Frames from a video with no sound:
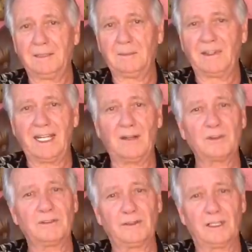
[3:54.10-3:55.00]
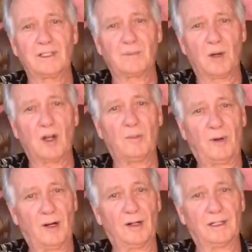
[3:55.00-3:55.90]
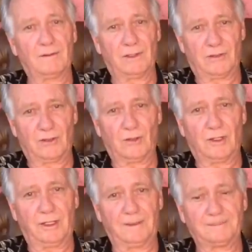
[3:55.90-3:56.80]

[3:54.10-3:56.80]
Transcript: But that was a very small part of the story.